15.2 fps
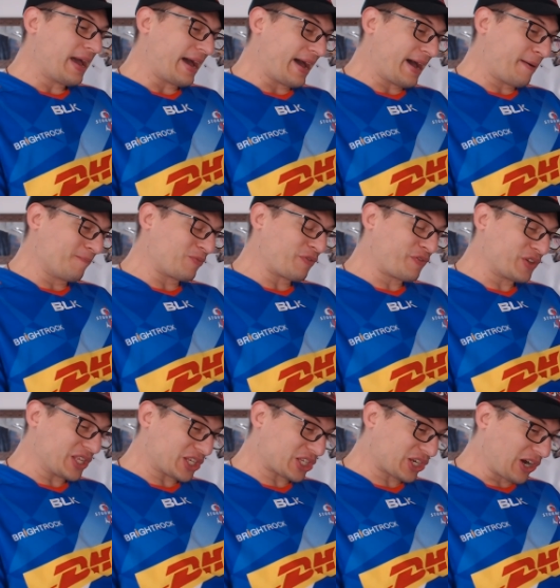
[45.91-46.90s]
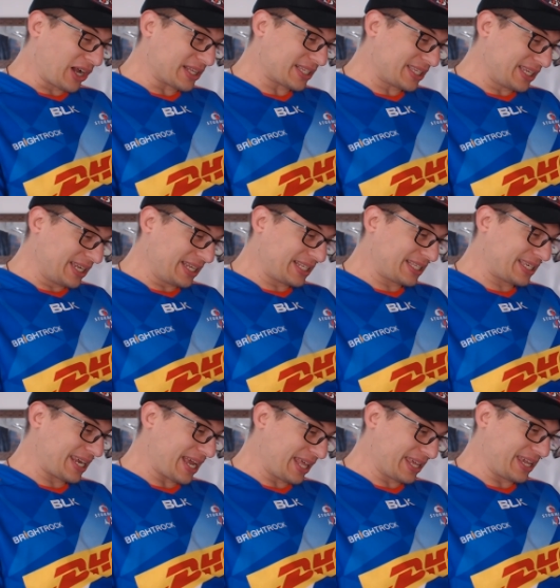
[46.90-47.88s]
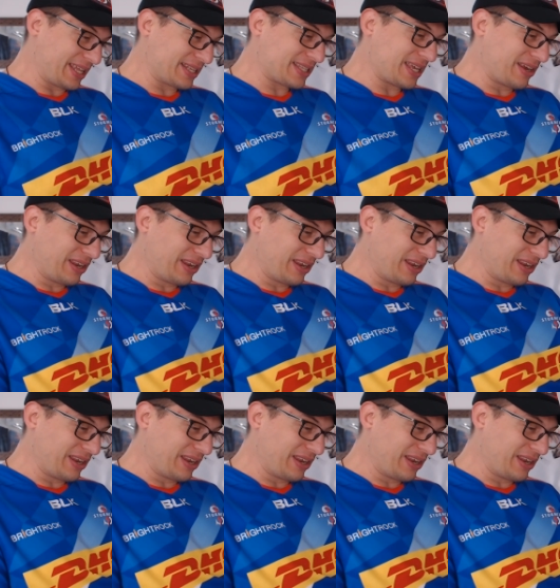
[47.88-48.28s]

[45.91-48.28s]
For the Scots and Italians,